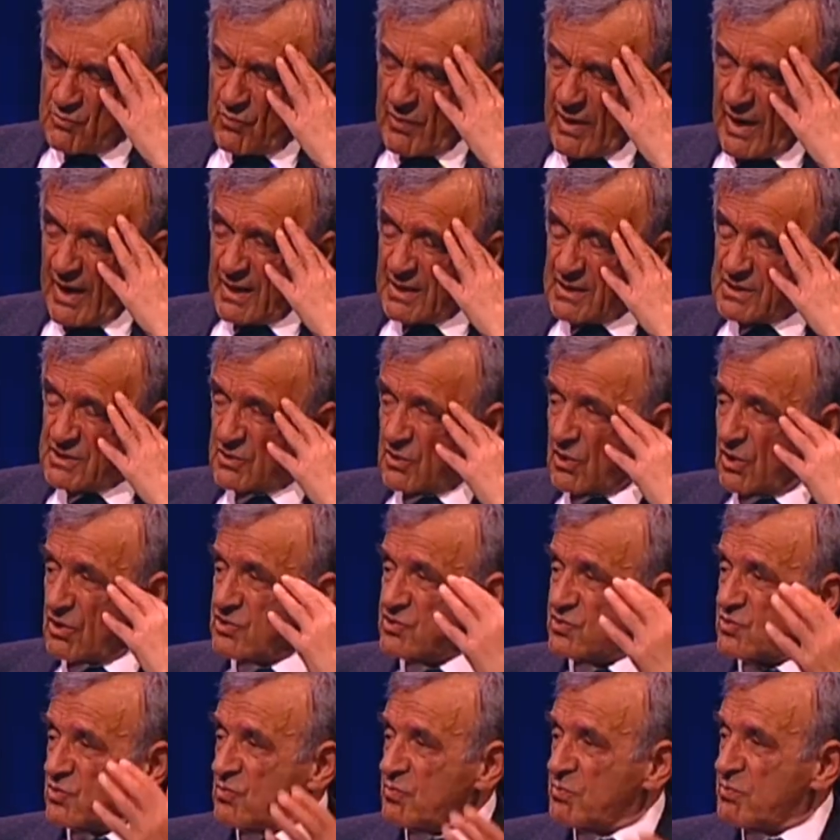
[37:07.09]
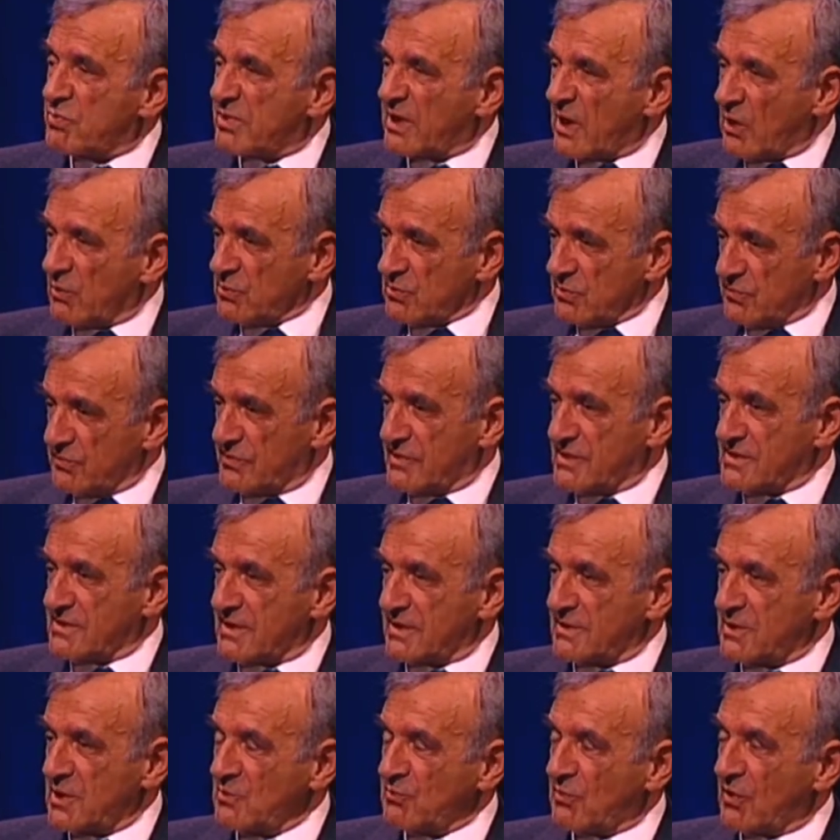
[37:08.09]
why is God so proud of this,
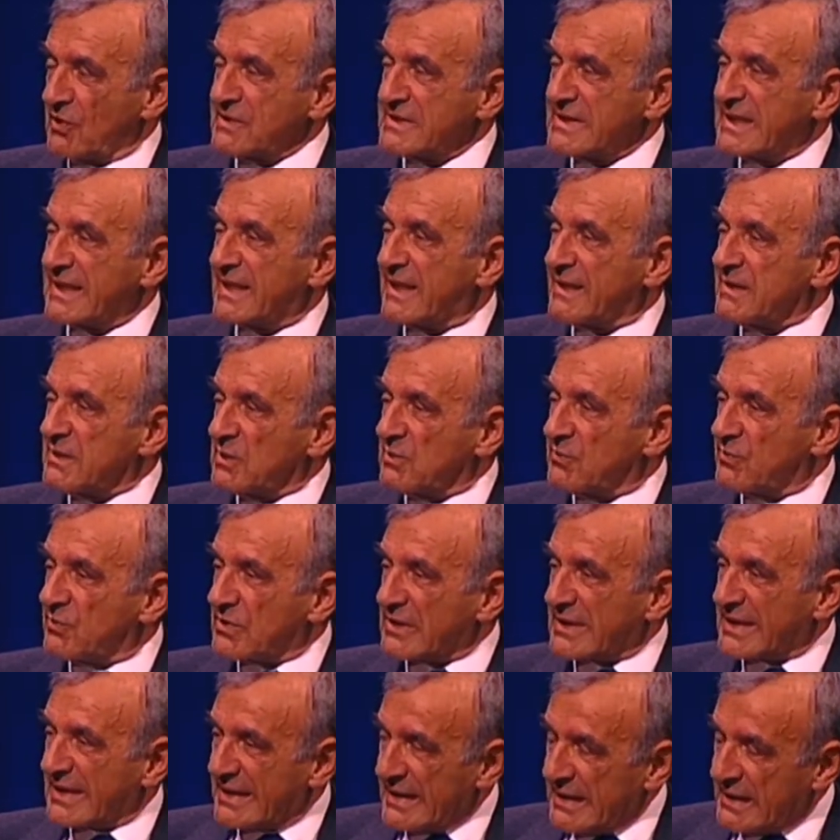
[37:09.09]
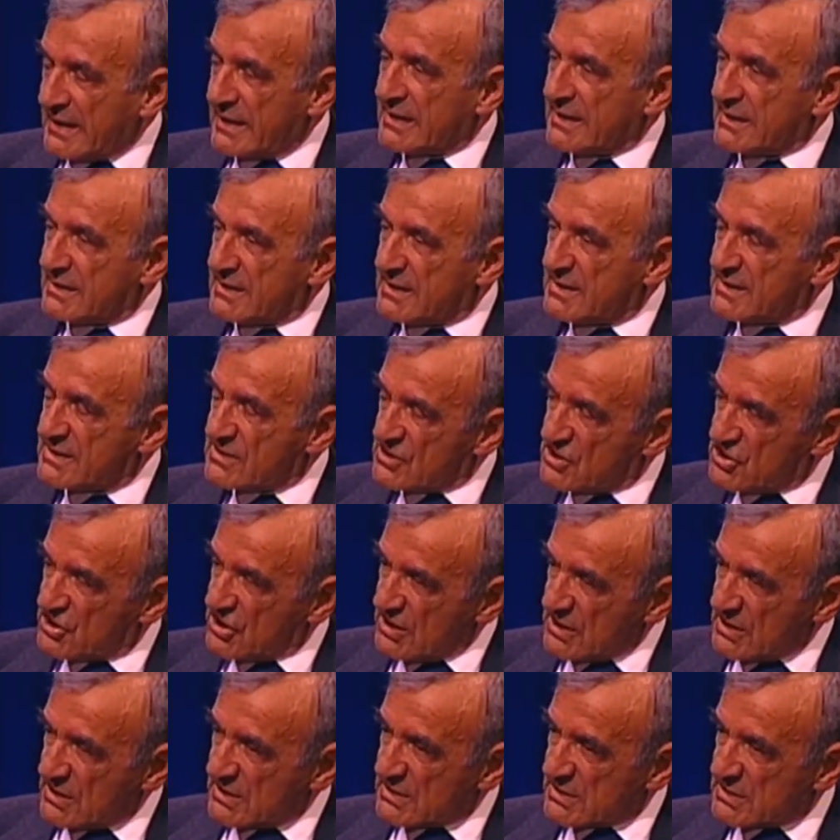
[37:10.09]
that he wants credit for killing these
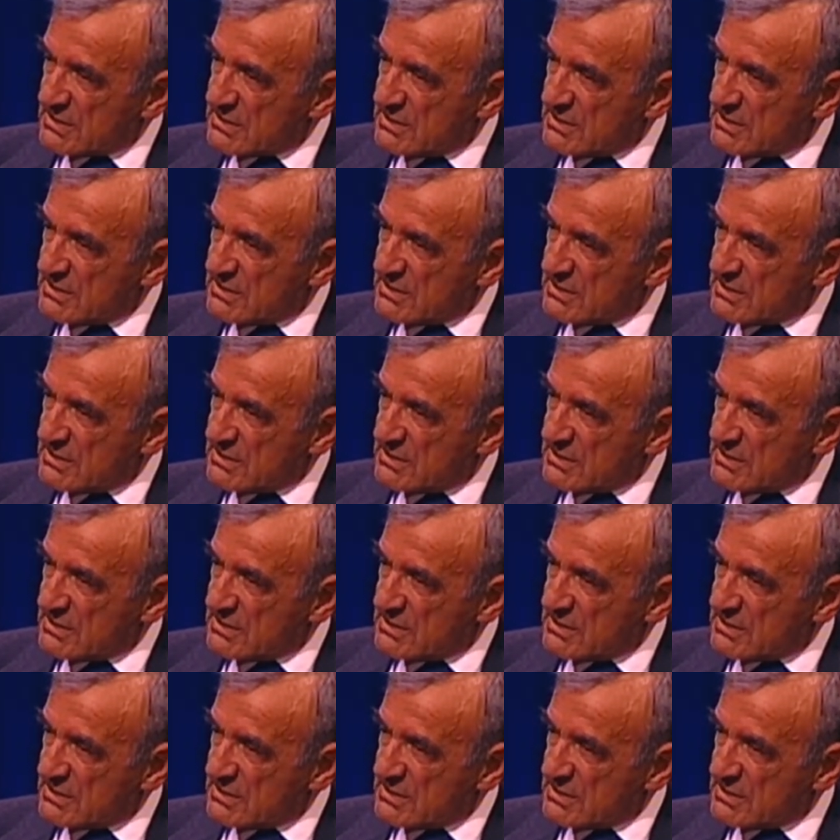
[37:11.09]
children?